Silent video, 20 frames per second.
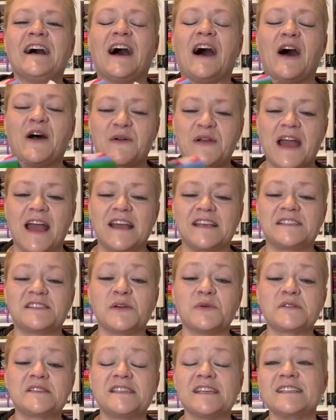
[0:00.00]
Okay,
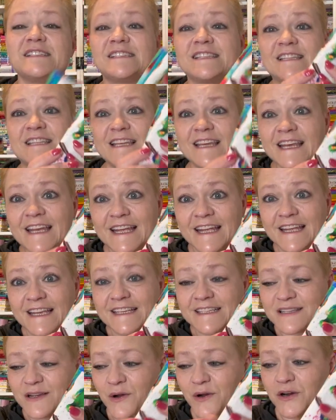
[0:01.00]
so since
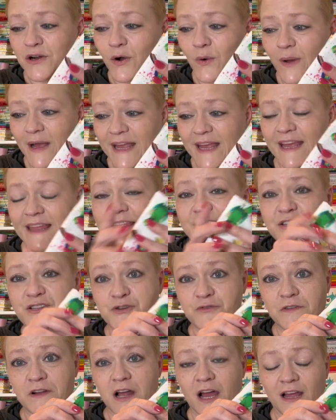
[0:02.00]
these are going in the
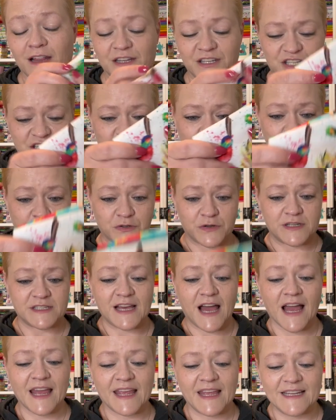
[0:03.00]
Juvenile and Children's,
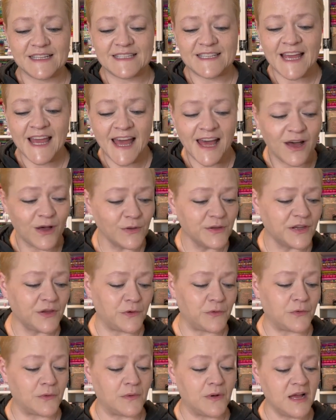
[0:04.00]
I can tell
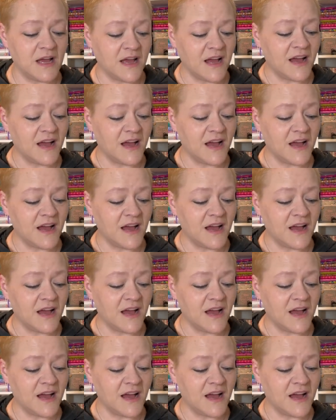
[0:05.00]
you